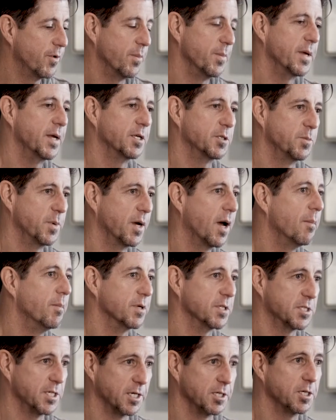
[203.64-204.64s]
me, it's become a
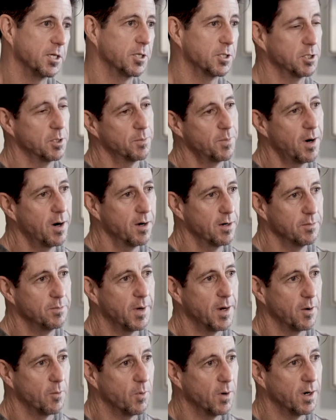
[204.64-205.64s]
signature part of
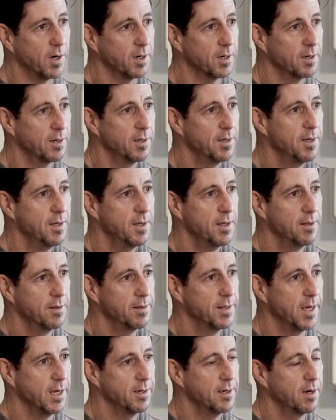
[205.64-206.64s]
my work that